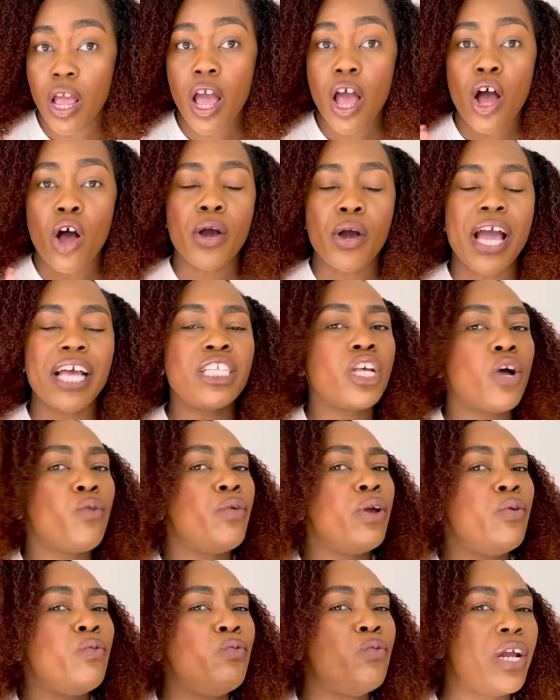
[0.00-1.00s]
Okay, so we
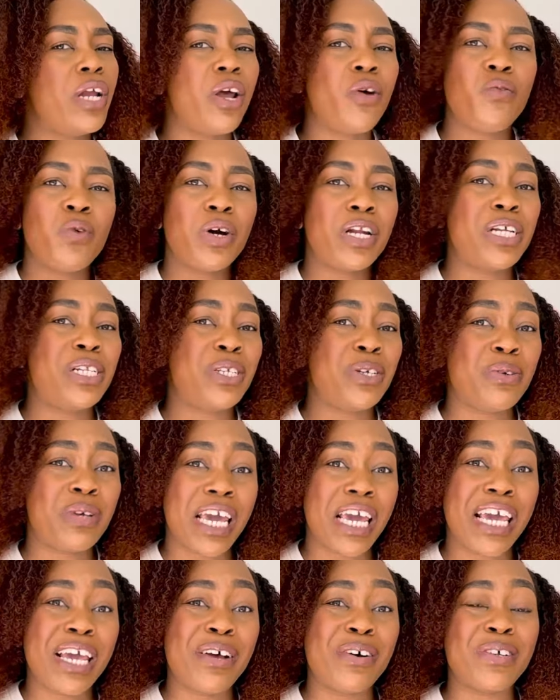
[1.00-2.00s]
wouldn't want to do
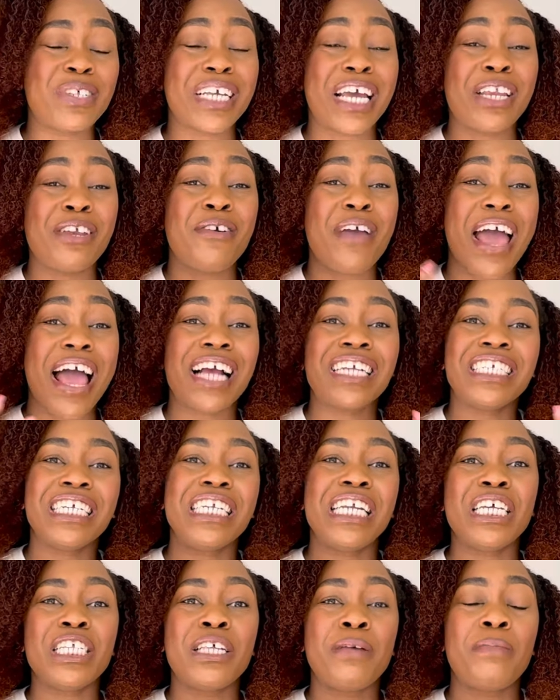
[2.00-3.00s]
Kegels, and you actually
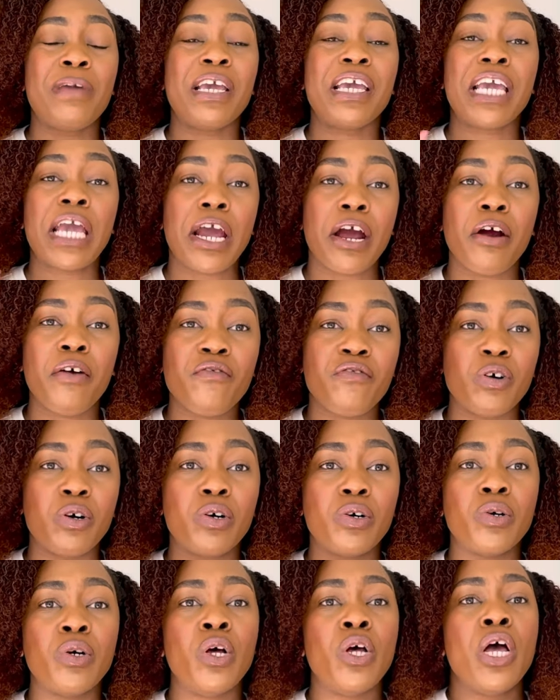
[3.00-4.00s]
need to be
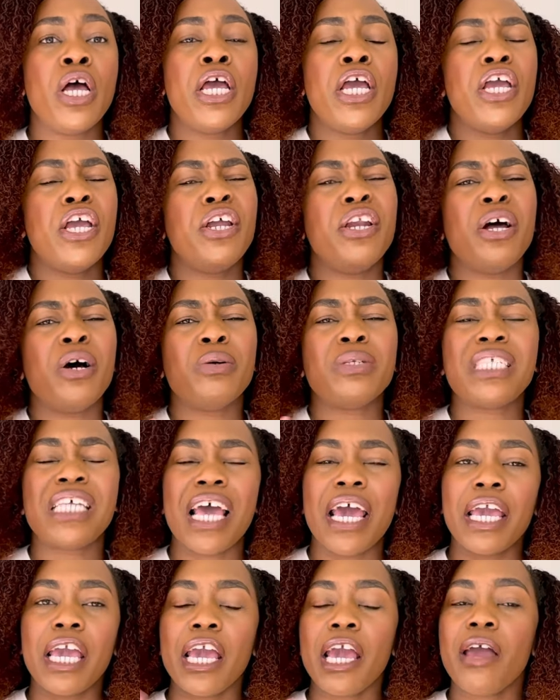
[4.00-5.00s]
careful,
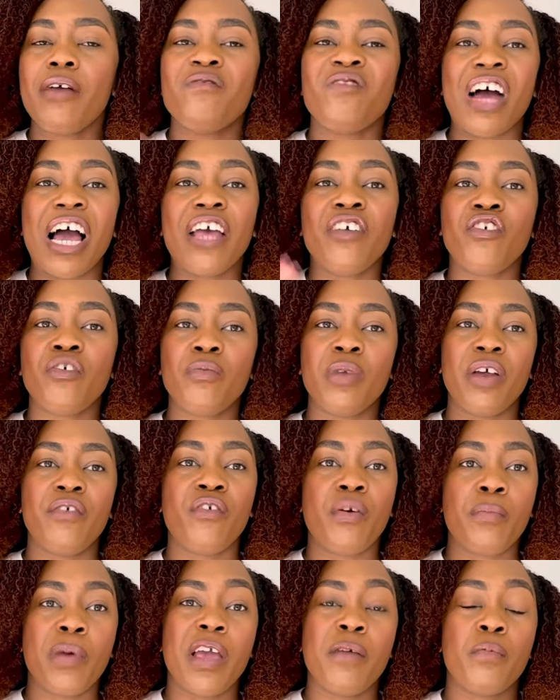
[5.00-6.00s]
taking advice from
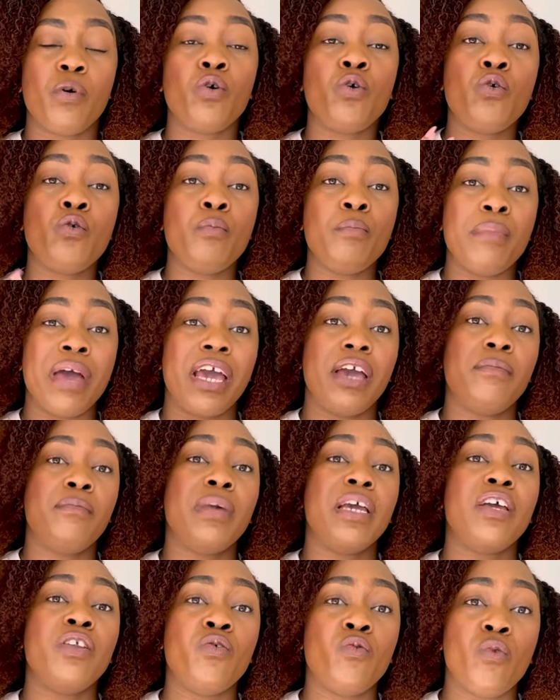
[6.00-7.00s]
different people who may
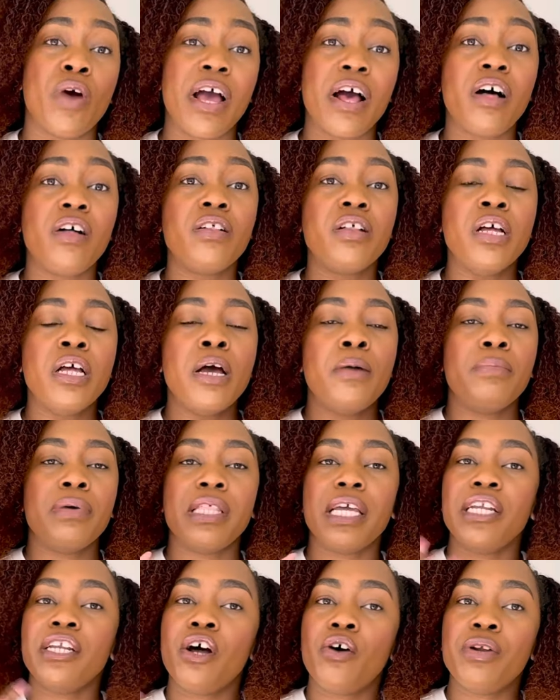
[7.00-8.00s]
mean well, but they
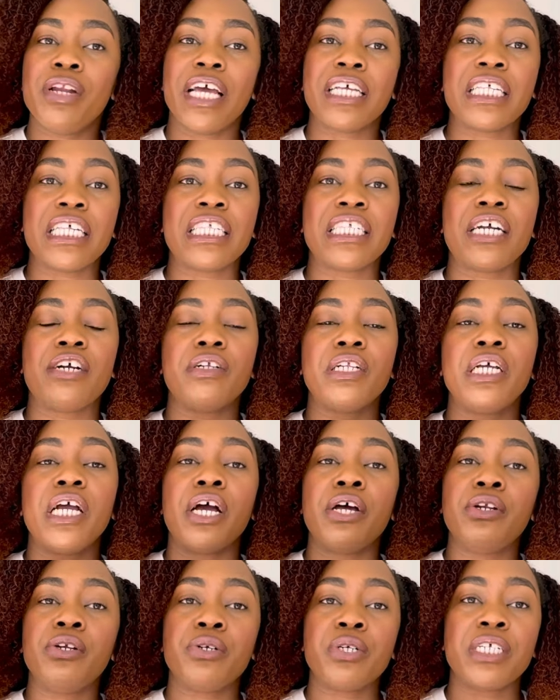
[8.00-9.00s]
don't necessarily
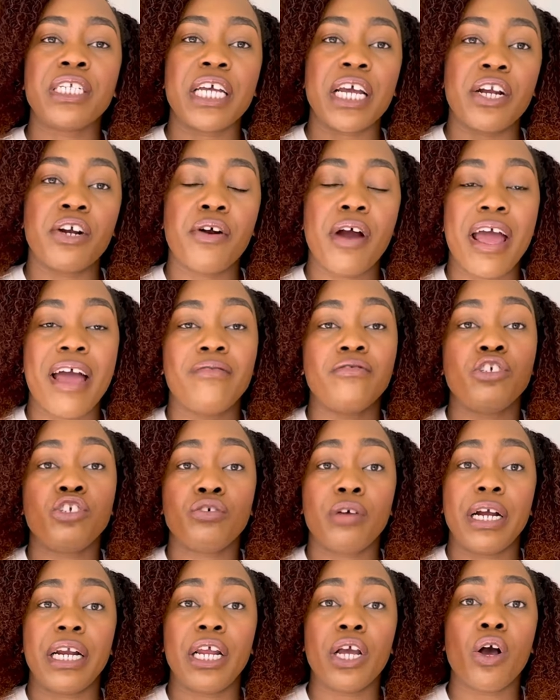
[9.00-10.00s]
understand or have
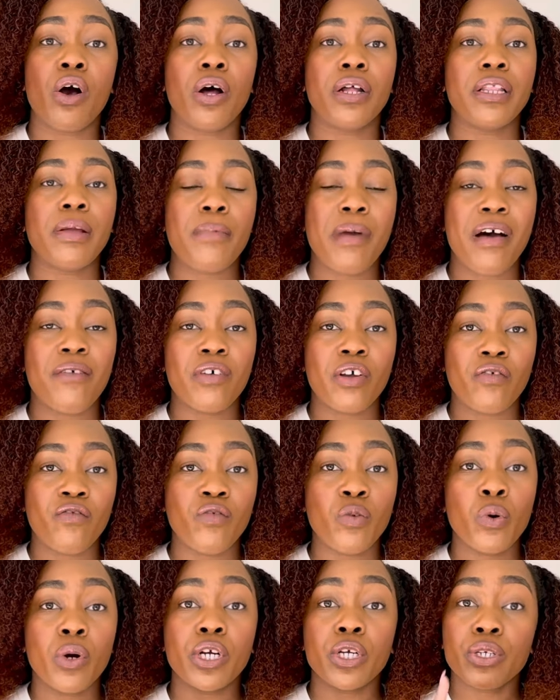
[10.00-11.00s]
training on the pelvic
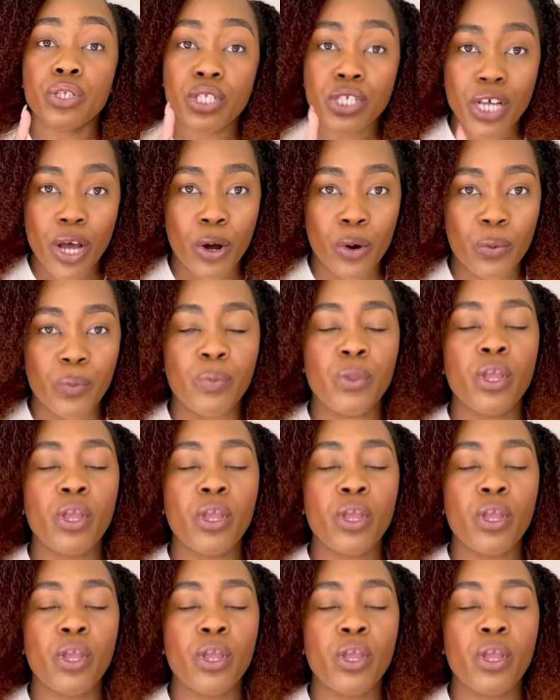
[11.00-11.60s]
floor. So